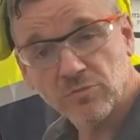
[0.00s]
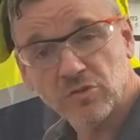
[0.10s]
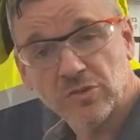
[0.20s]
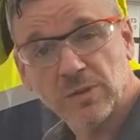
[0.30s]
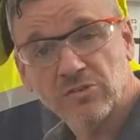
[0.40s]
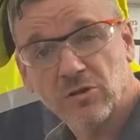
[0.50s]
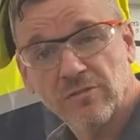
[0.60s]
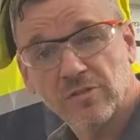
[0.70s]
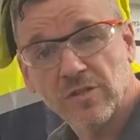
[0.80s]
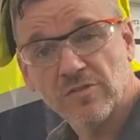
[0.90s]
just to make sure
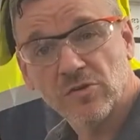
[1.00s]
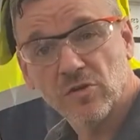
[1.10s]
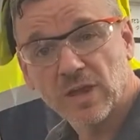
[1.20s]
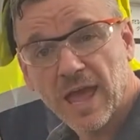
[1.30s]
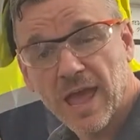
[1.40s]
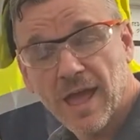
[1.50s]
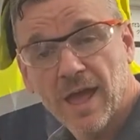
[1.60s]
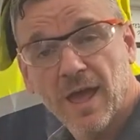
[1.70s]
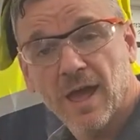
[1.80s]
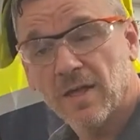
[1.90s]
everything's okay,
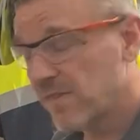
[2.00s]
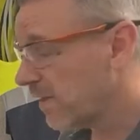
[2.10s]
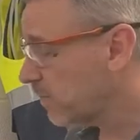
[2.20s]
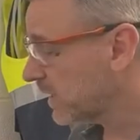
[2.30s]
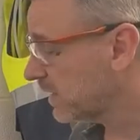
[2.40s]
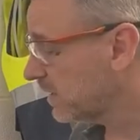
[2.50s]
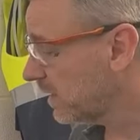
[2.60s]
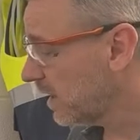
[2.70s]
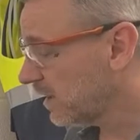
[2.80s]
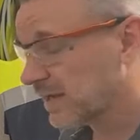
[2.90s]
and then we
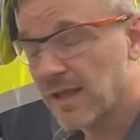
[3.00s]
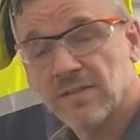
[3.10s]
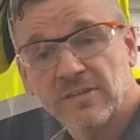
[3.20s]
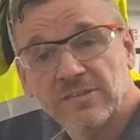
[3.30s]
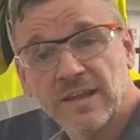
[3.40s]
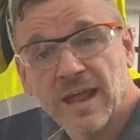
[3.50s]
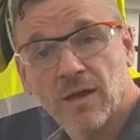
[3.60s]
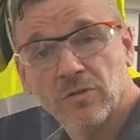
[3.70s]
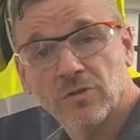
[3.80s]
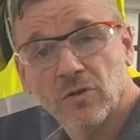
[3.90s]
can get these sent
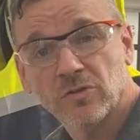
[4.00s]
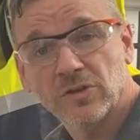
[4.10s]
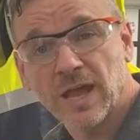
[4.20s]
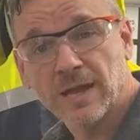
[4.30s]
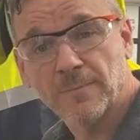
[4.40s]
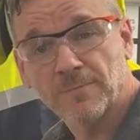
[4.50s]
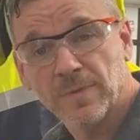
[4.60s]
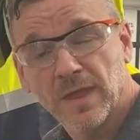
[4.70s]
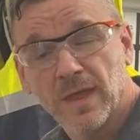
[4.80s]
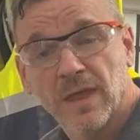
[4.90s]
out the door today.
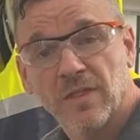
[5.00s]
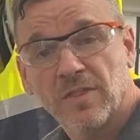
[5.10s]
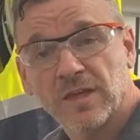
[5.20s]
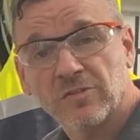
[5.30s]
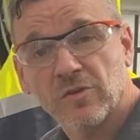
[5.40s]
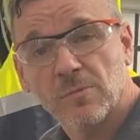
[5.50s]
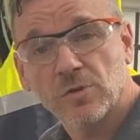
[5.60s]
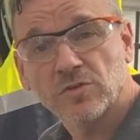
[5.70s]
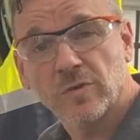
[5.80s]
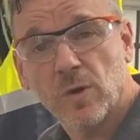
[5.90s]
Thanks very
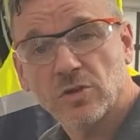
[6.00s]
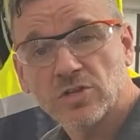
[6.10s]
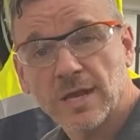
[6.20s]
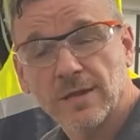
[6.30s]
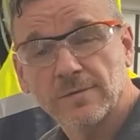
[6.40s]
much for watching.